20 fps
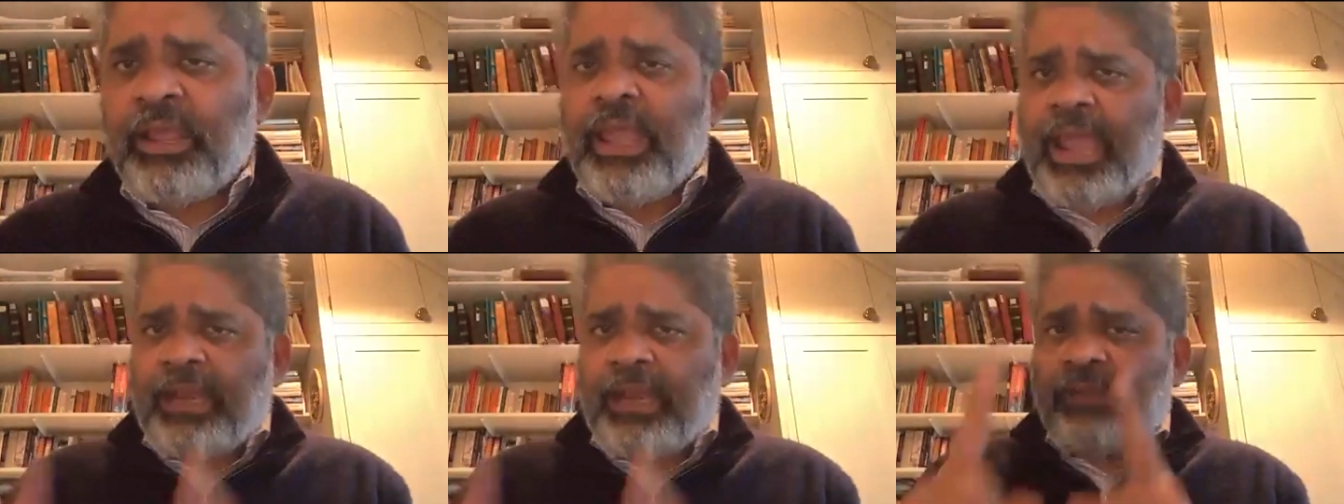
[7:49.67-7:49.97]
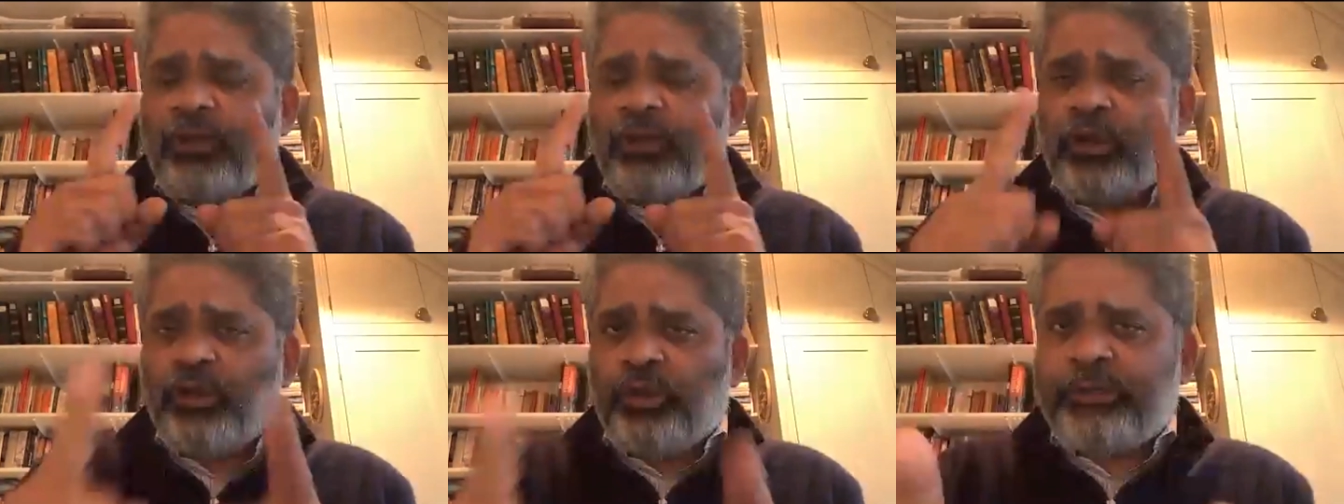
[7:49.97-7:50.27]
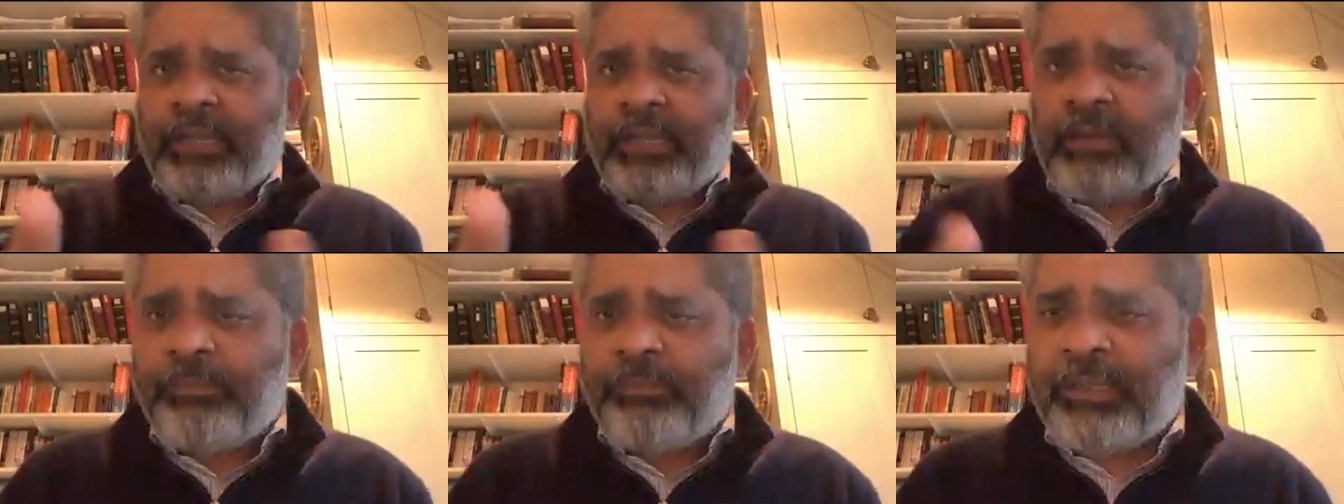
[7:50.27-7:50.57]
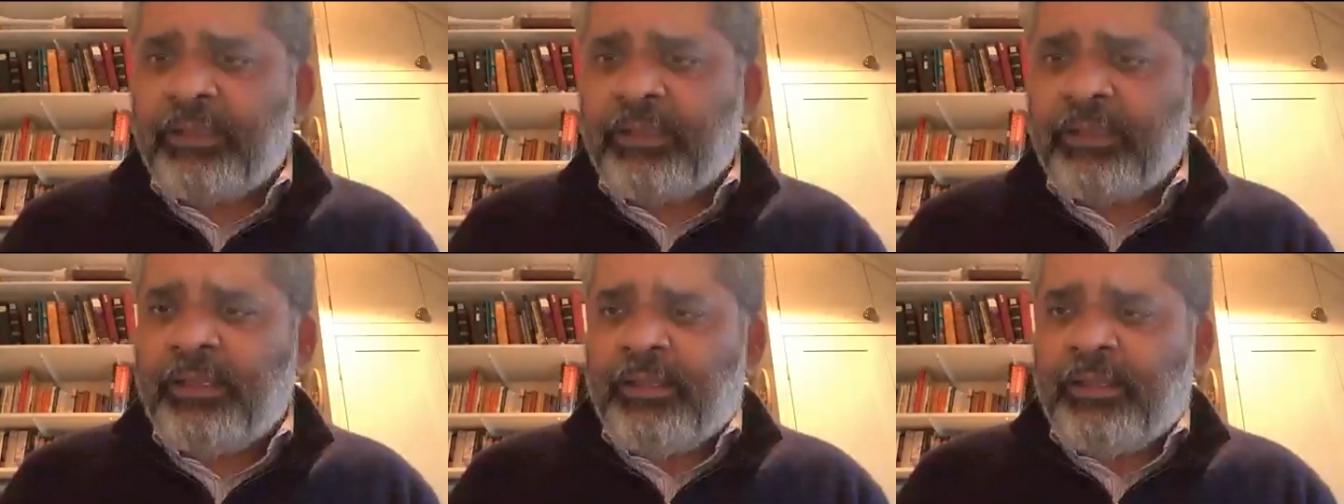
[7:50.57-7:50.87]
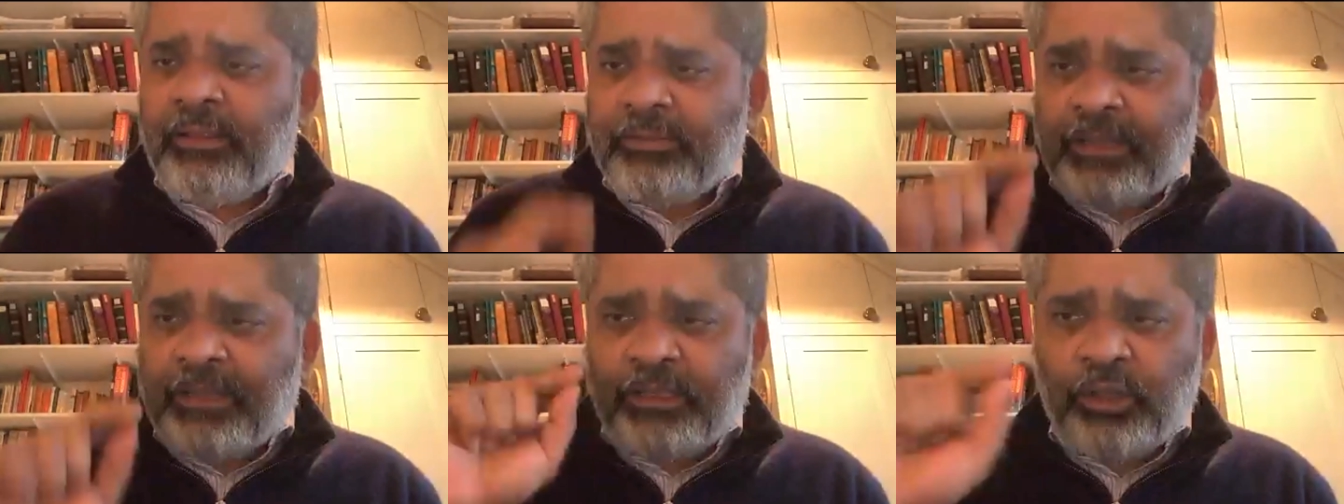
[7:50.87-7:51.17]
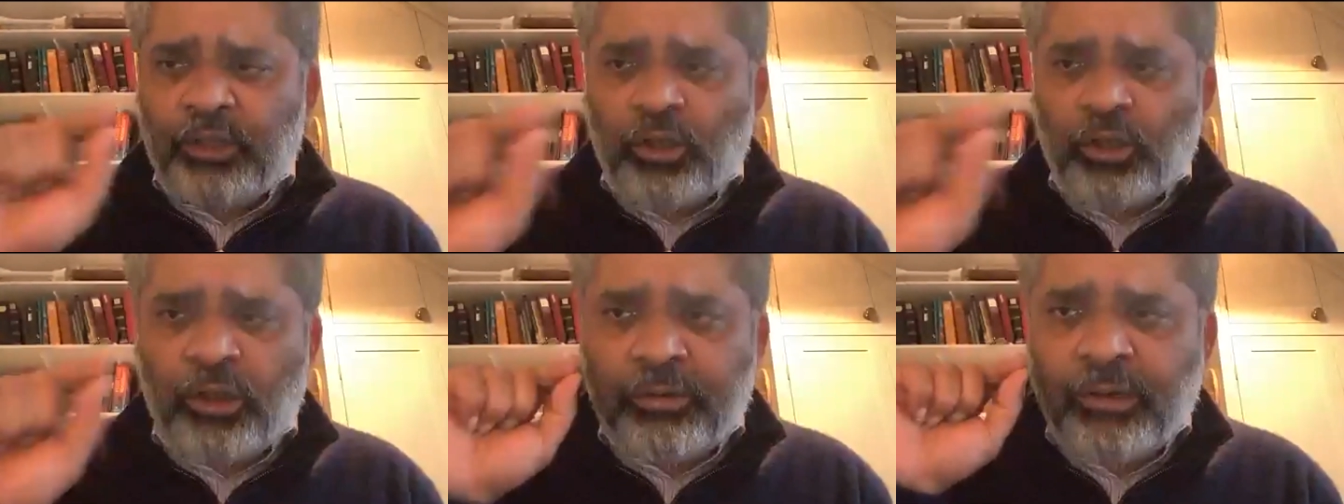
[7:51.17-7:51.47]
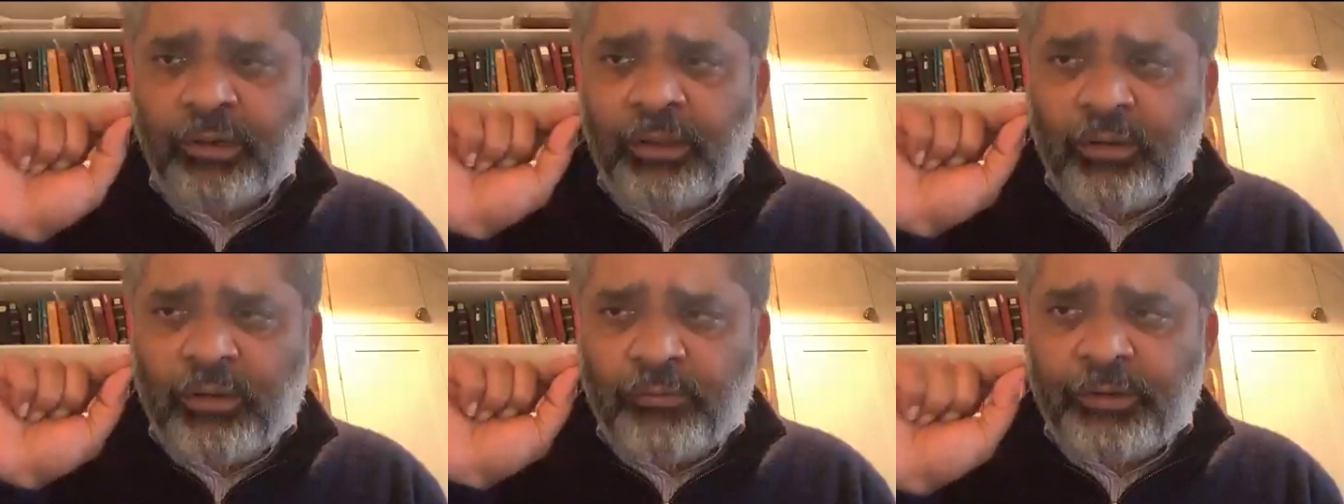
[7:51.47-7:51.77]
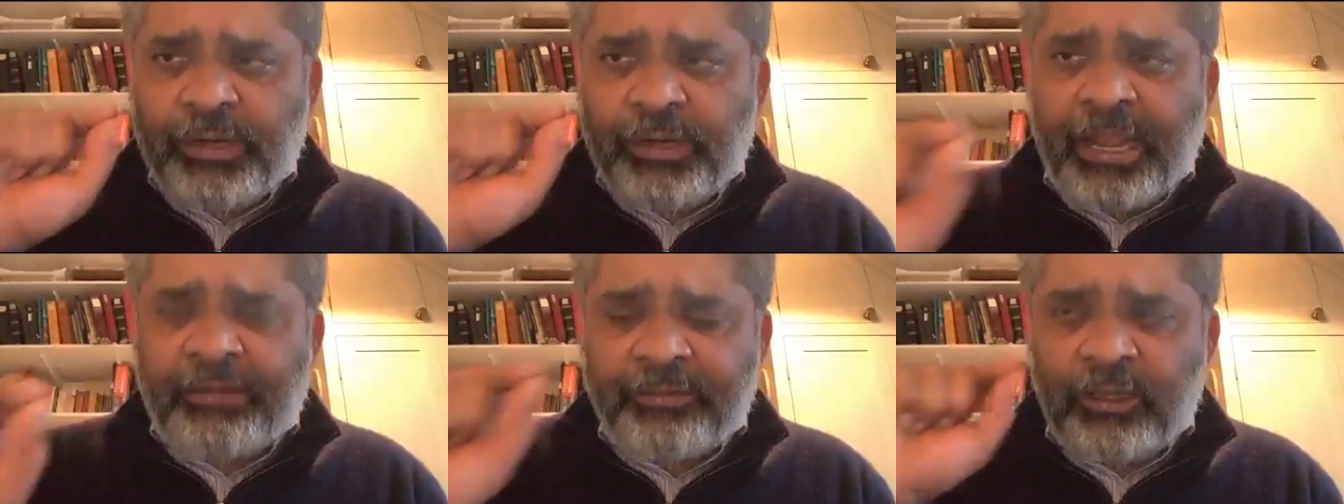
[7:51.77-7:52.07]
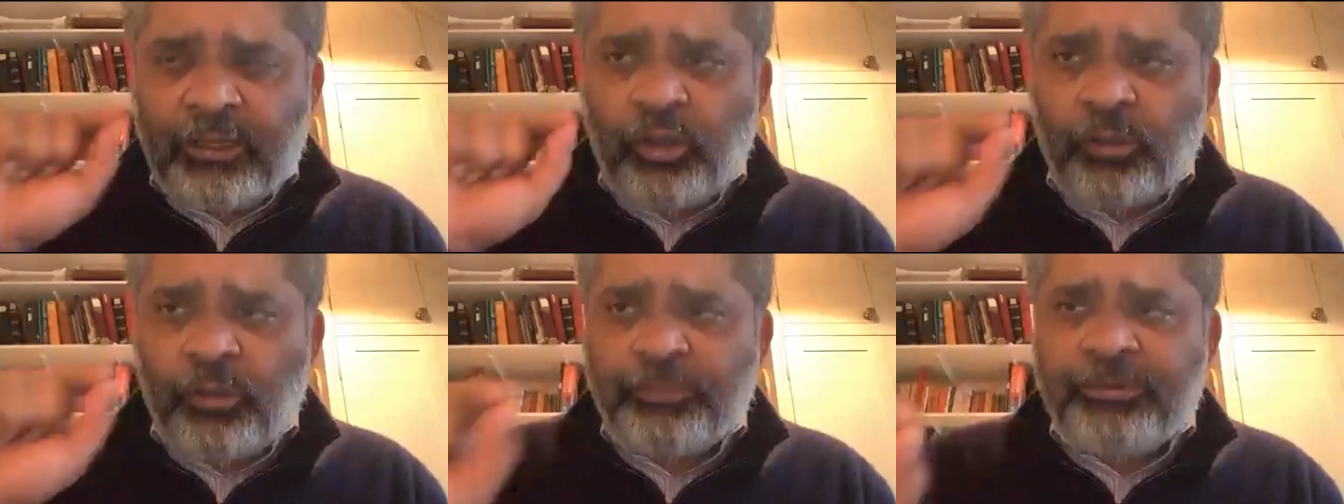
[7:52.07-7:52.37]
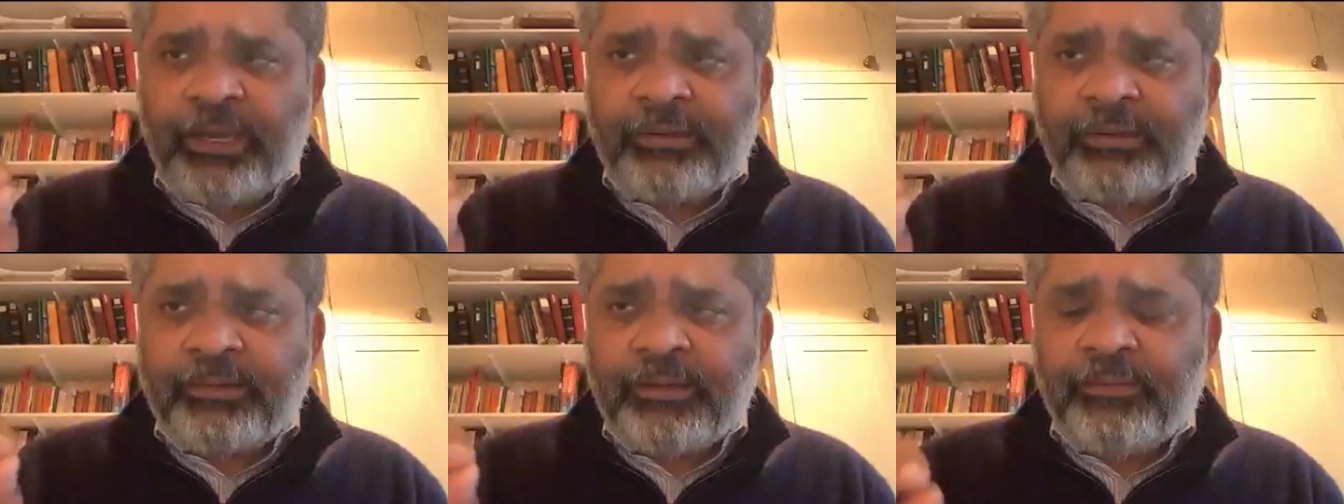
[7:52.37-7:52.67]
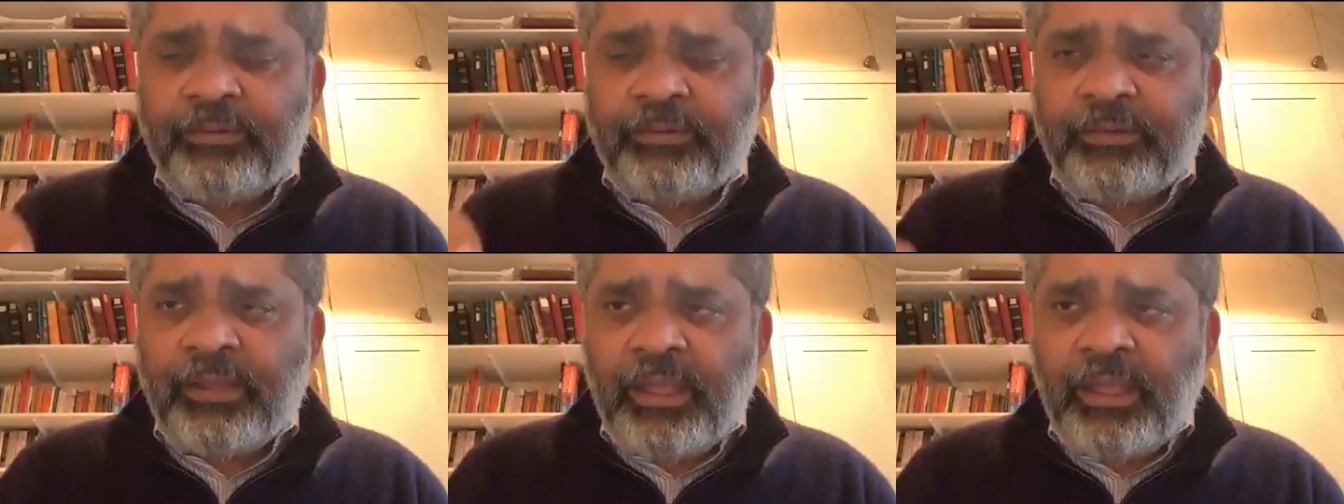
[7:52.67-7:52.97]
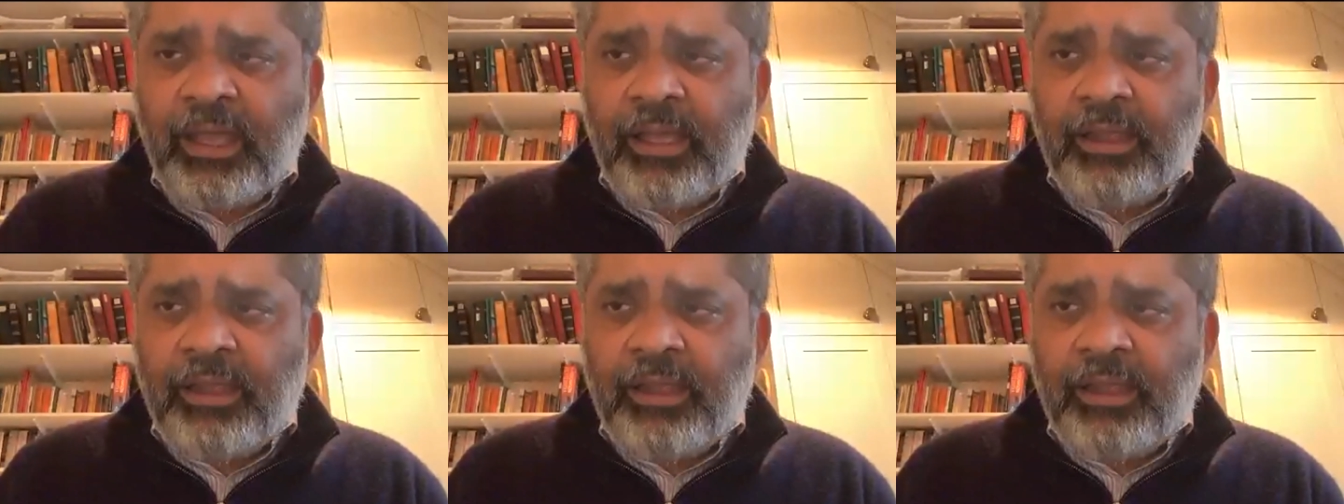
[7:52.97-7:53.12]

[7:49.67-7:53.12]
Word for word: And if you're going to tell me that your financing objectives